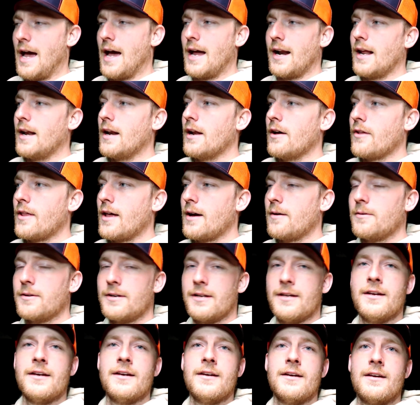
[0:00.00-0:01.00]
I didn't know that
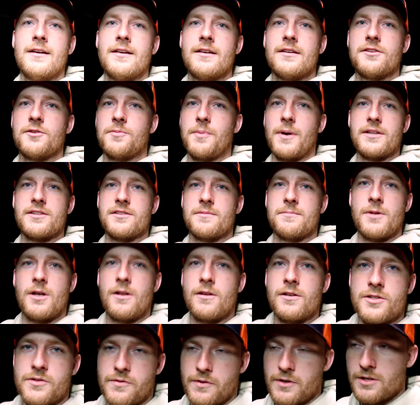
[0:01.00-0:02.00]
one. Spreading some
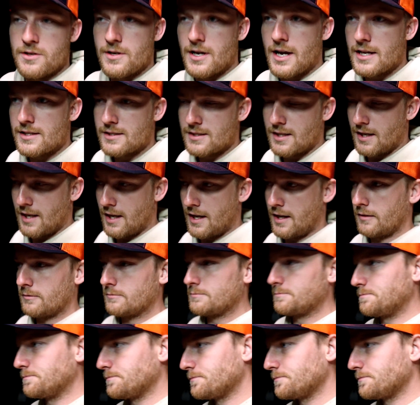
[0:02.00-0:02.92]
knowledge for you guys today.